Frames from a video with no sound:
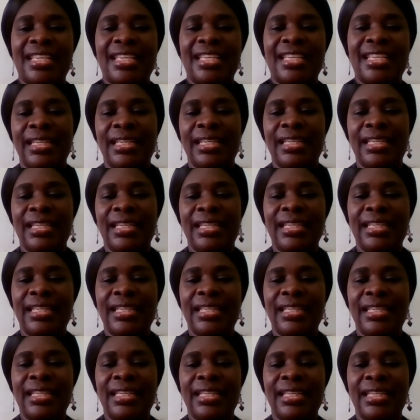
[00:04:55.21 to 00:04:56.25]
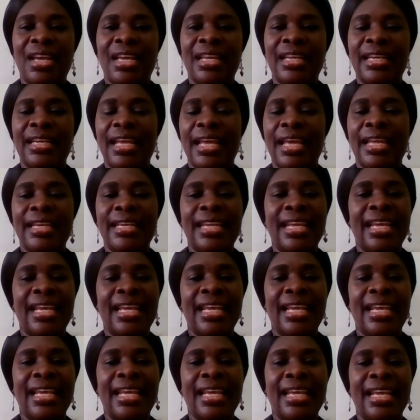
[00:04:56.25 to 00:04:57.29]
that you have to take care of, and, and they
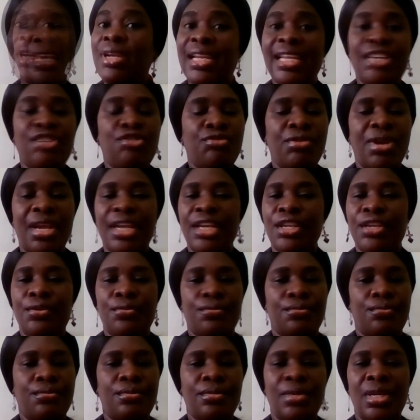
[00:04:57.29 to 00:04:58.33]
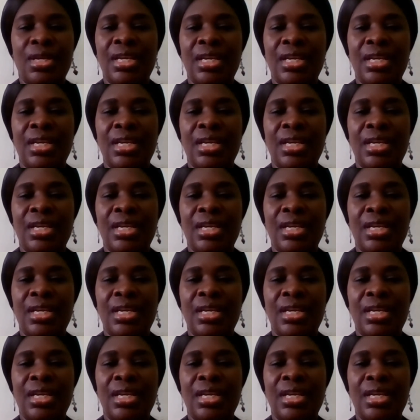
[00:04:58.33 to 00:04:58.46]
can really drain you.